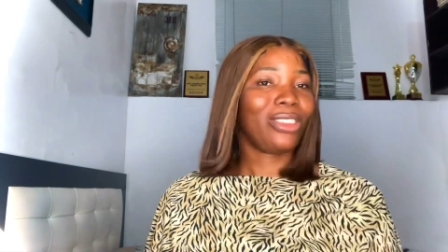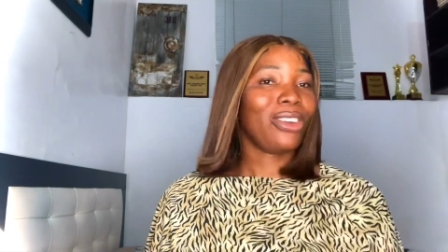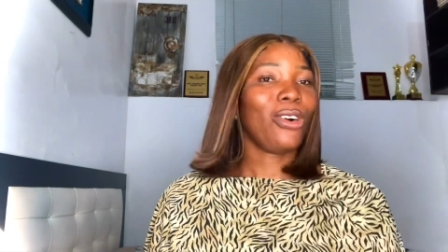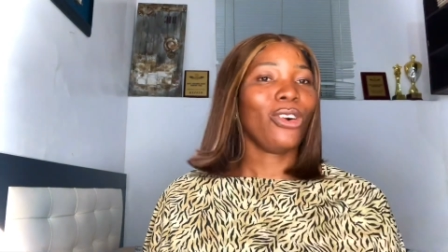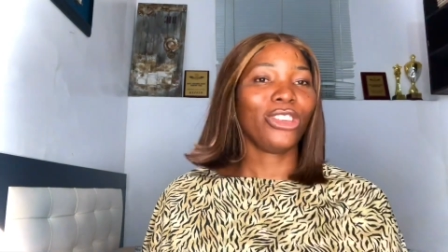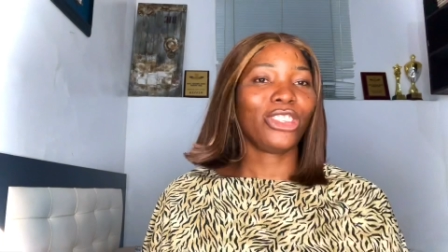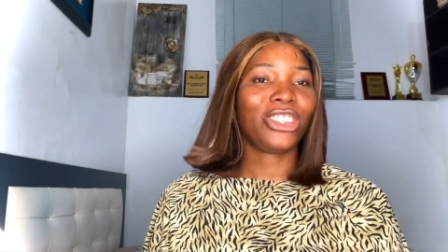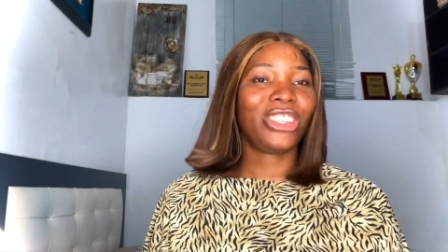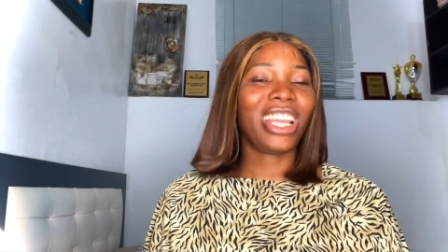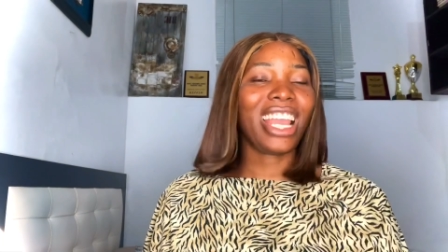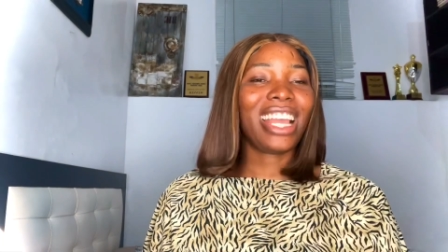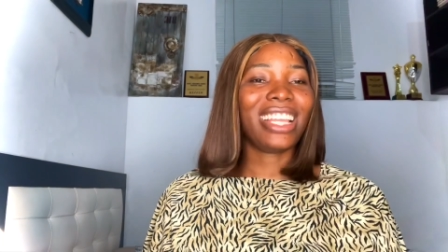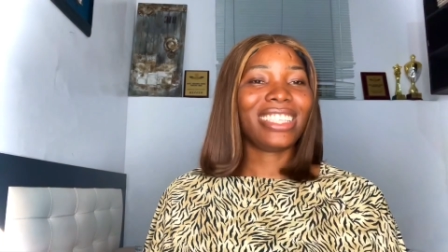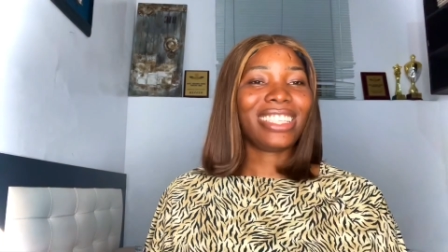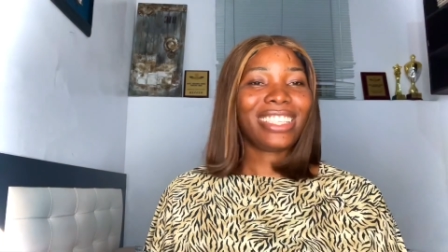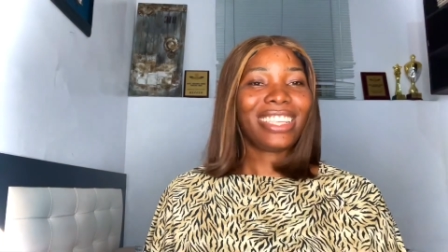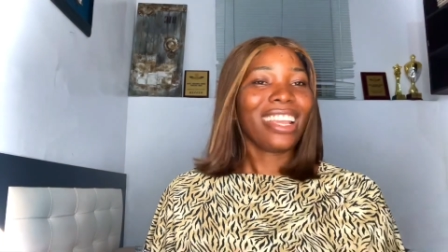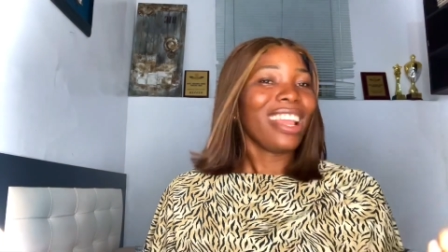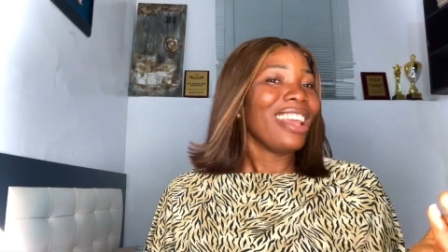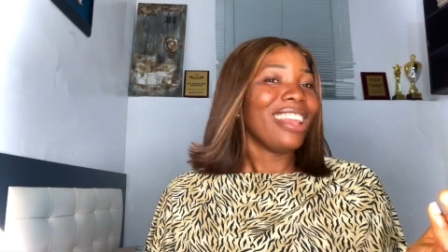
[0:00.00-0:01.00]
or
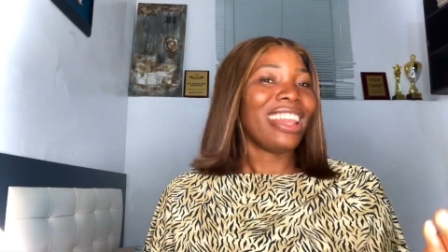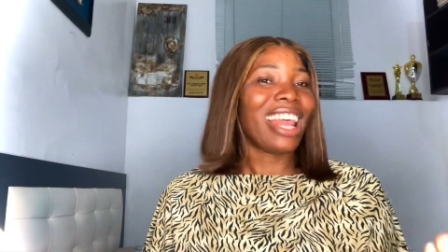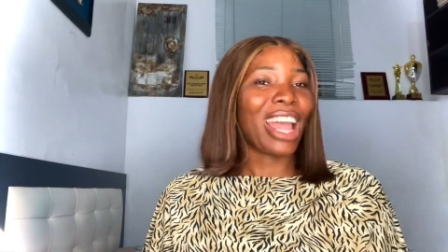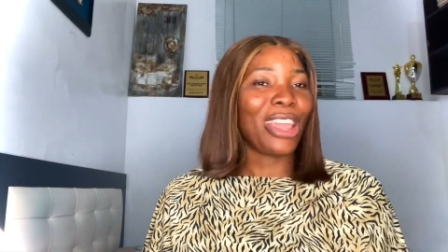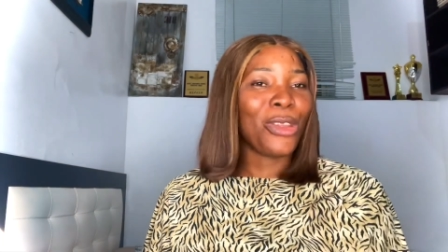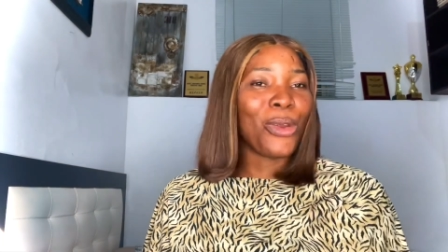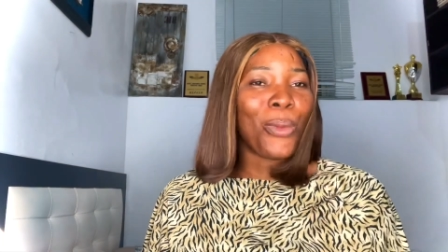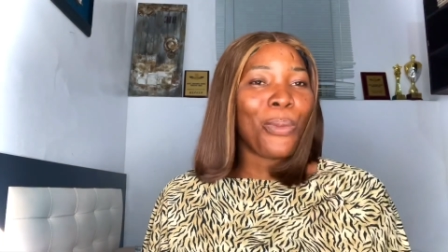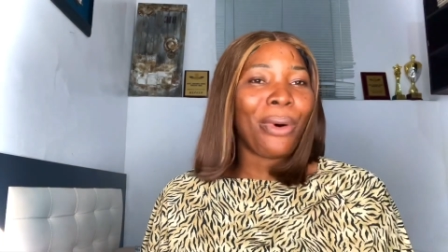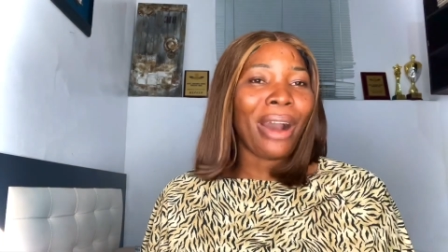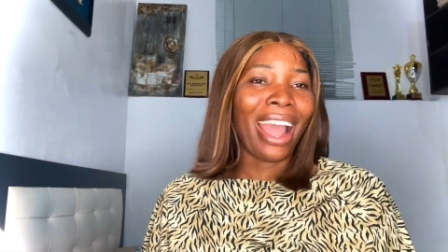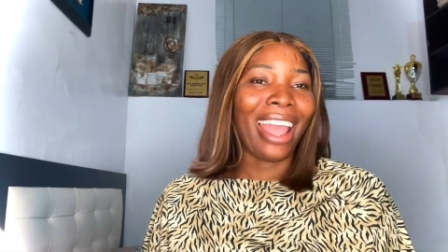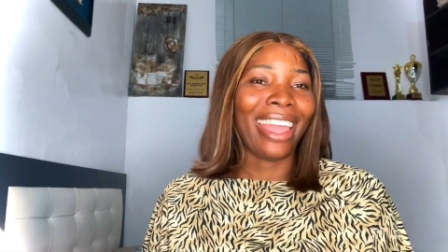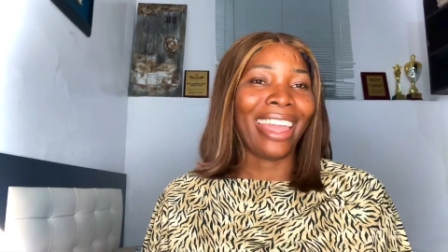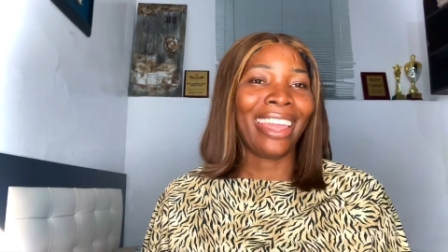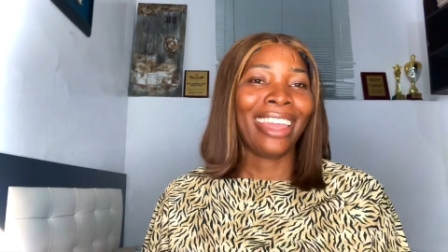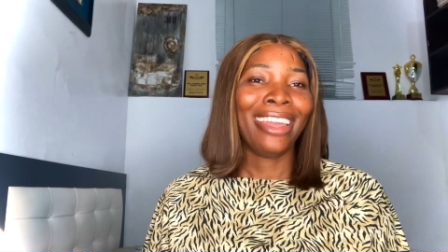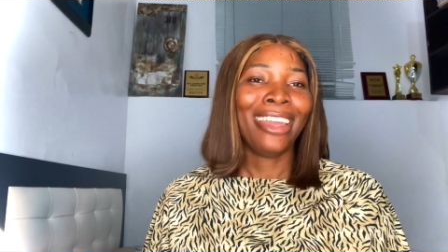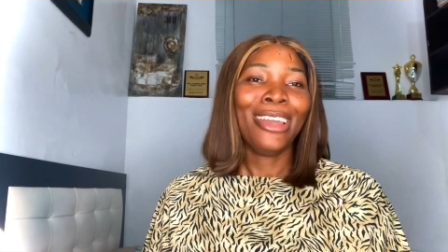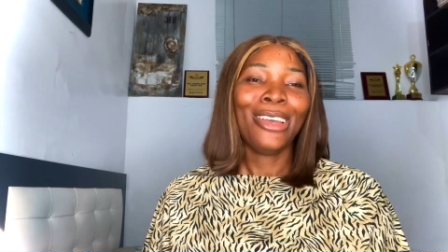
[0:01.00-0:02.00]
shares that you
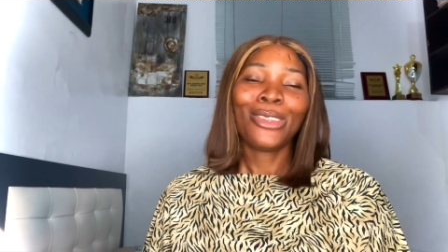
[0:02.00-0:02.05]
buy